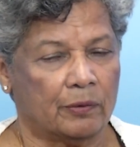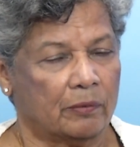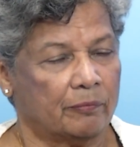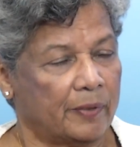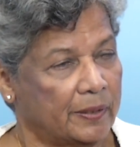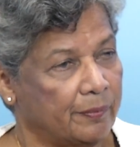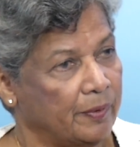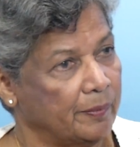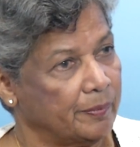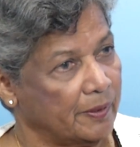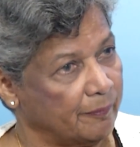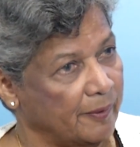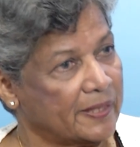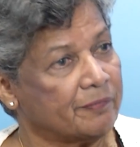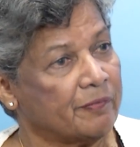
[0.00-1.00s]

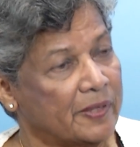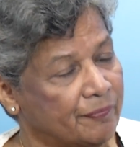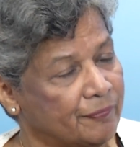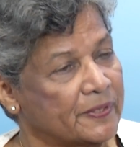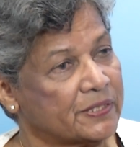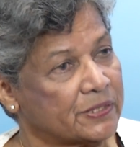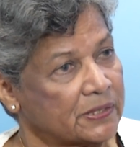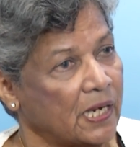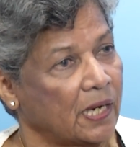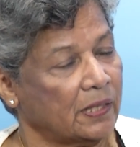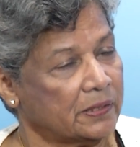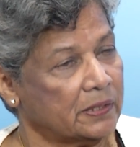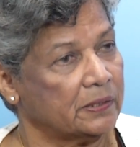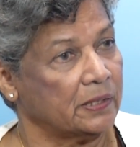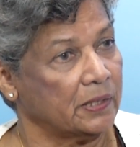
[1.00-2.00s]
When we first
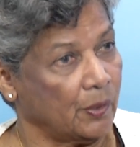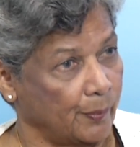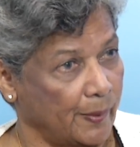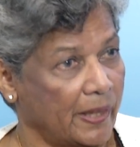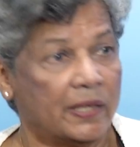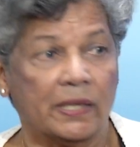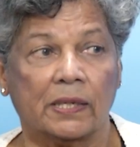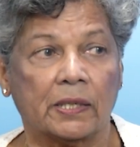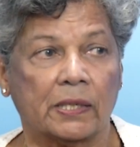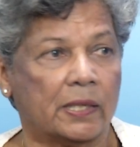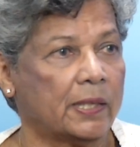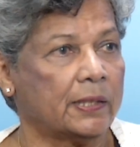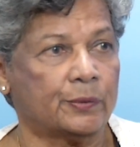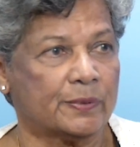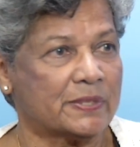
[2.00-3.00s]
started, in a way,
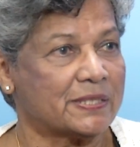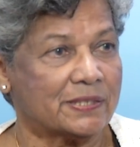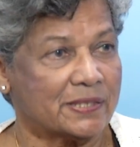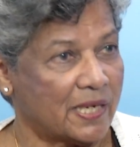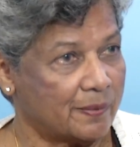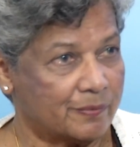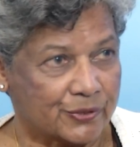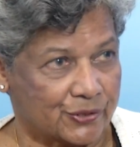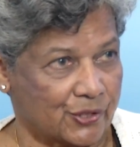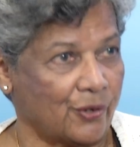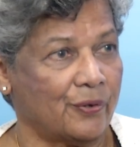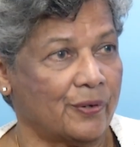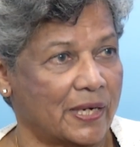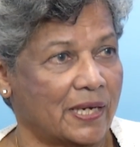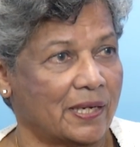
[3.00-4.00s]
it was the same
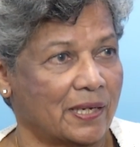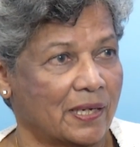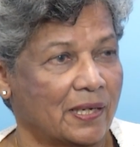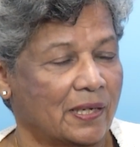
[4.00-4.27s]
story,